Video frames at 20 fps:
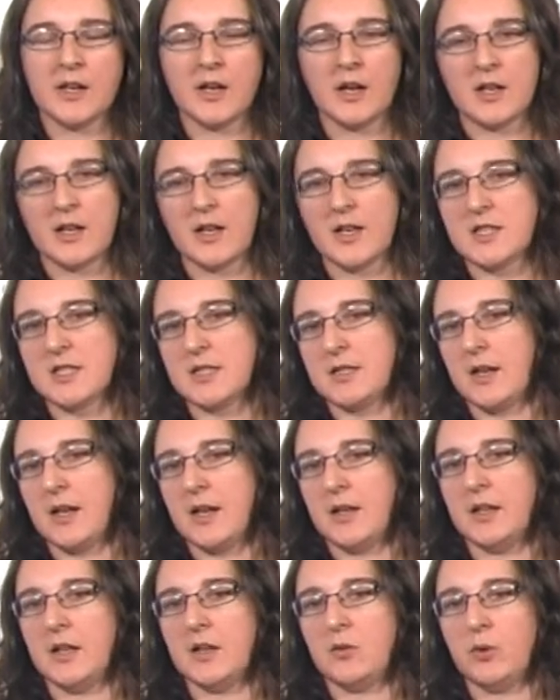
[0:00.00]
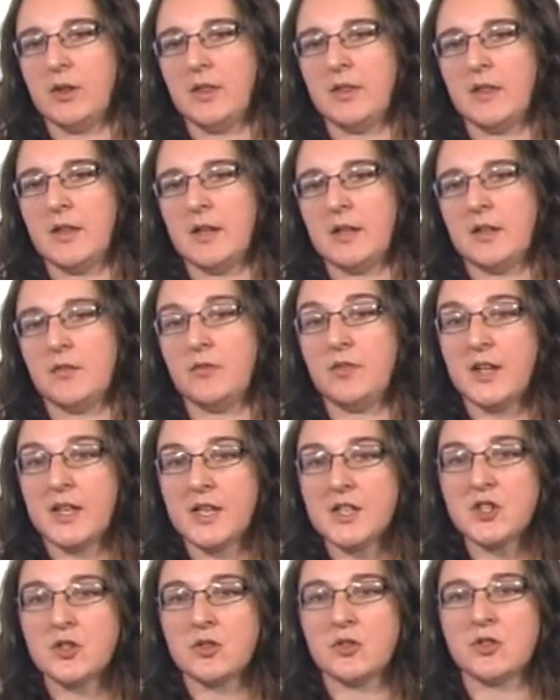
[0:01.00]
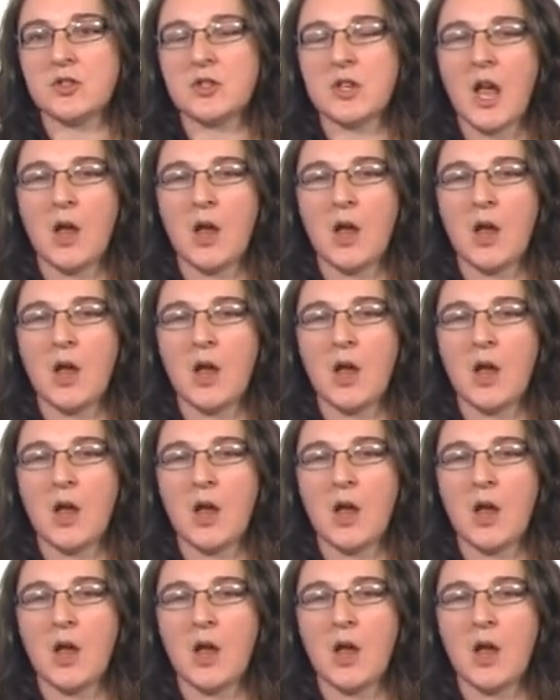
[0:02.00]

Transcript: and as I did with the definitions,